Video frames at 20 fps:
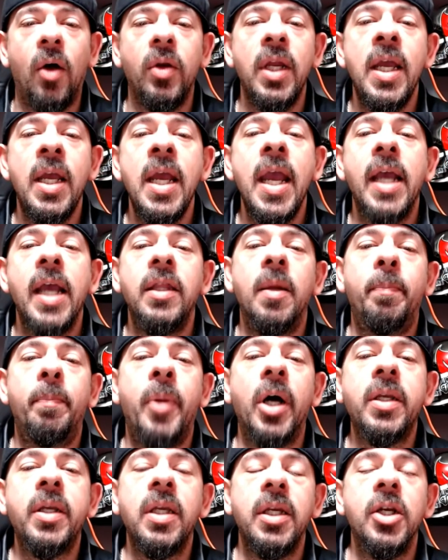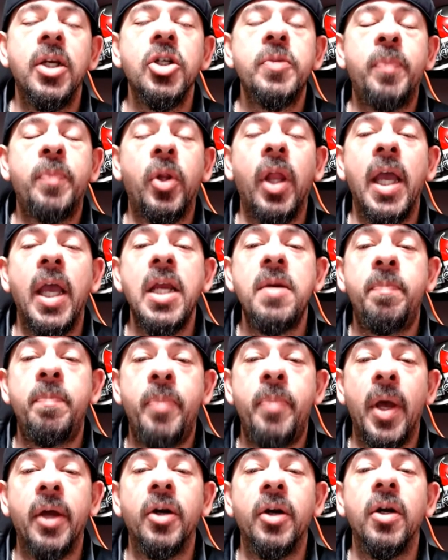and the Buccaneers played
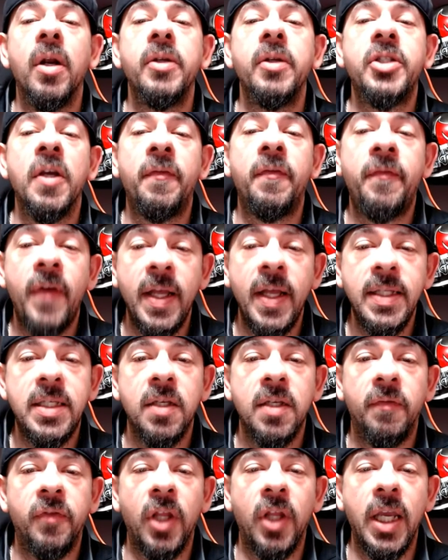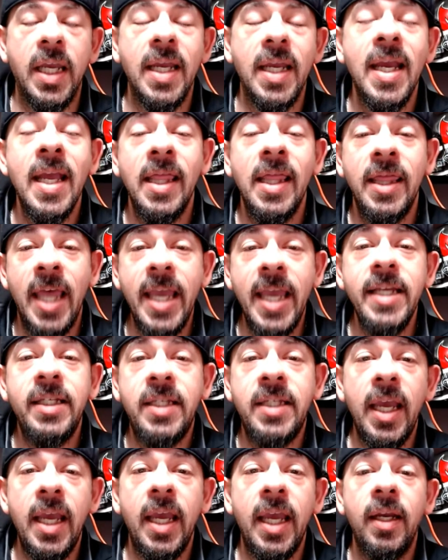better defensively. They
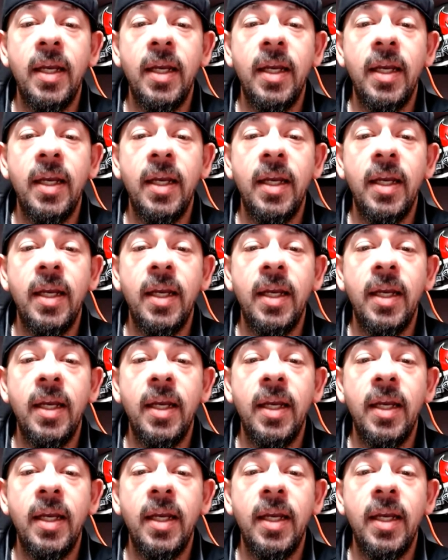did.